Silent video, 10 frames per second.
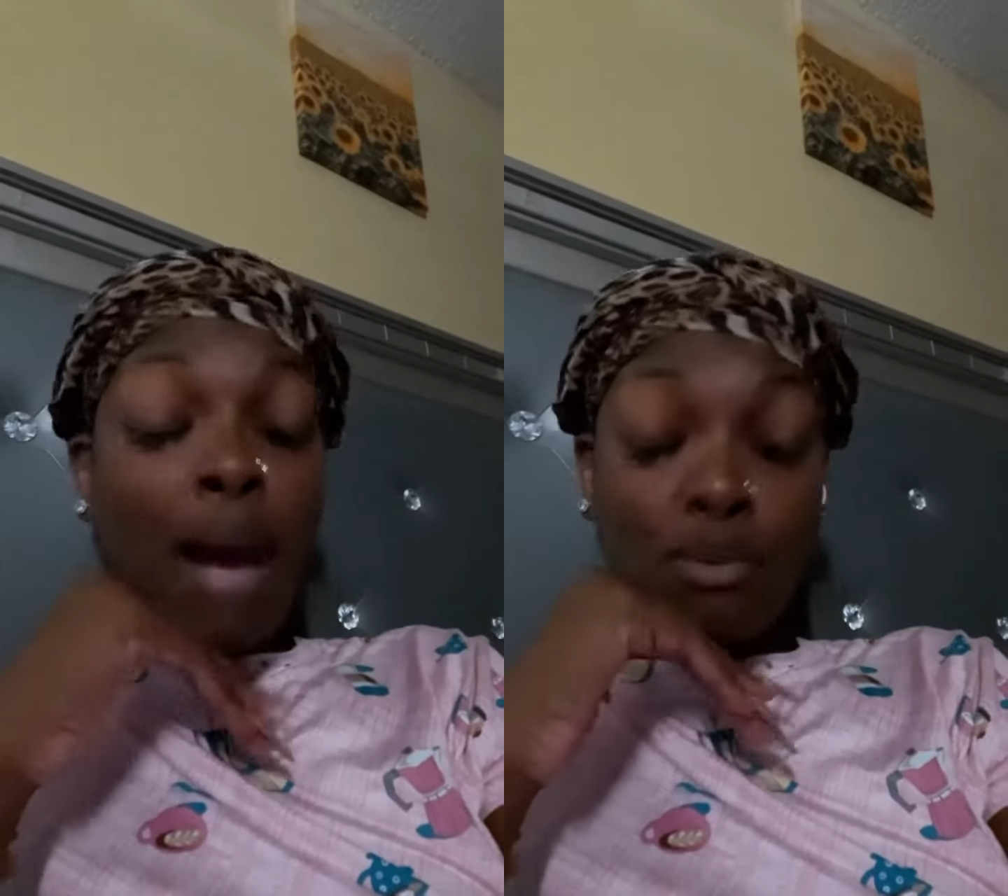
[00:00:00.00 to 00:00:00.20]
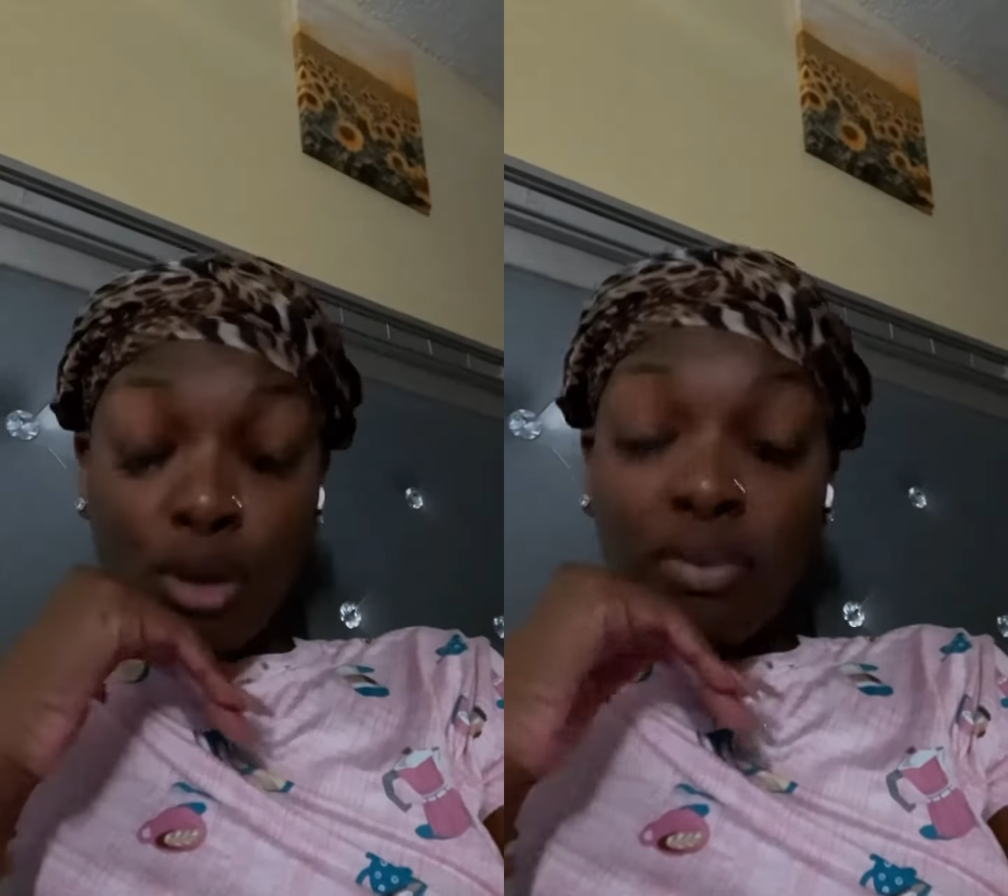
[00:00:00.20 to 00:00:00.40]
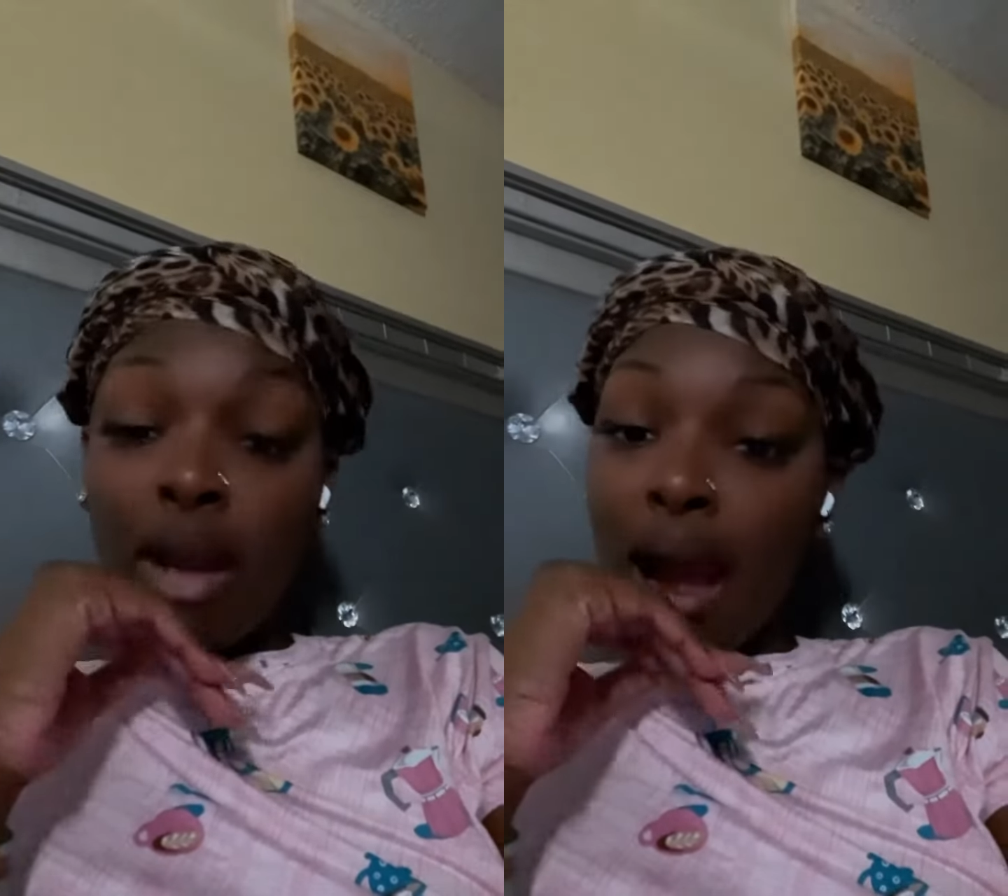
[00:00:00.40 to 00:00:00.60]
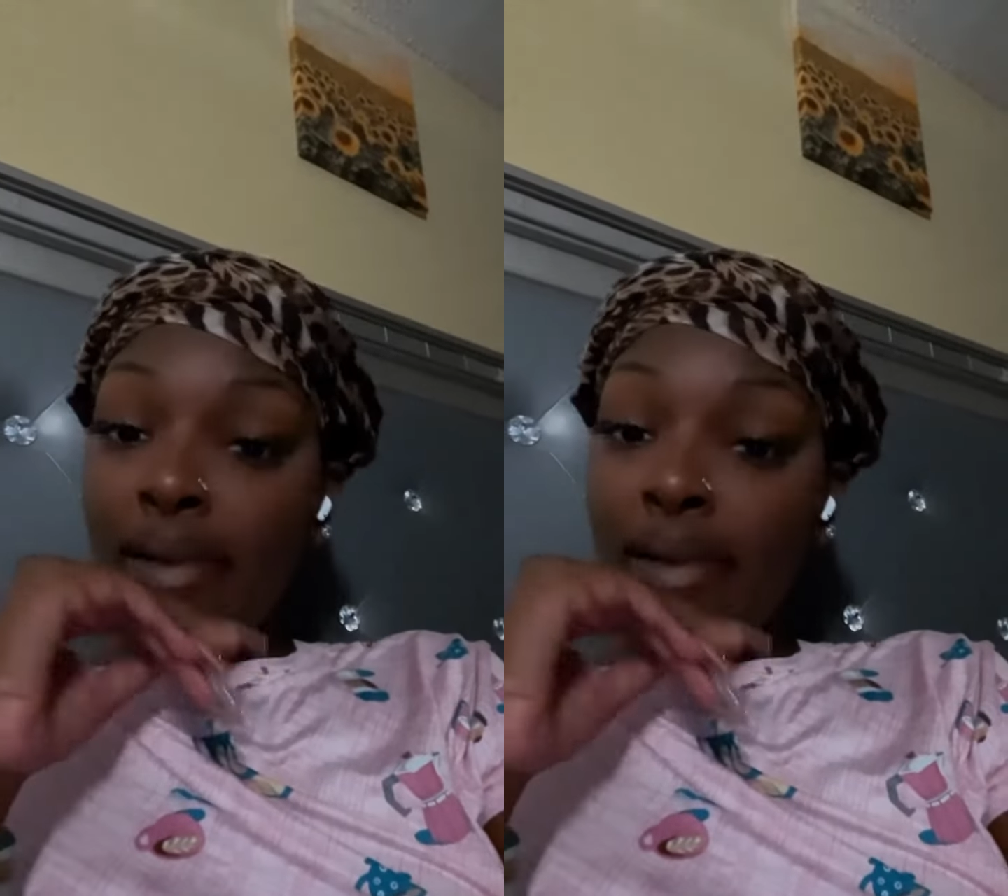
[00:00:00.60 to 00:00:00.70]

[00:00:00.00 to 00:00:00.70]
observe a lot.